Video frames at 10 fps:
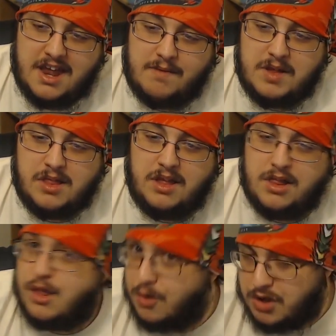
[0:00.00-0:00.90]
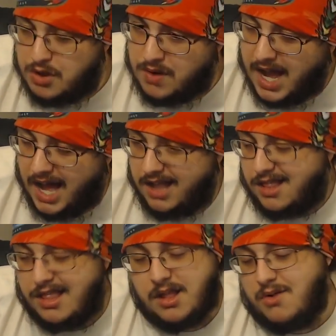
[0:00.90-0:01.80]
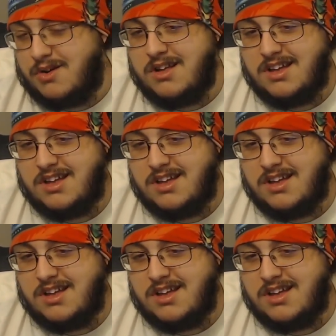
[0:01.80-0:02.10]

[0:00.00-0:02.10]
obviously, and so do you guys, so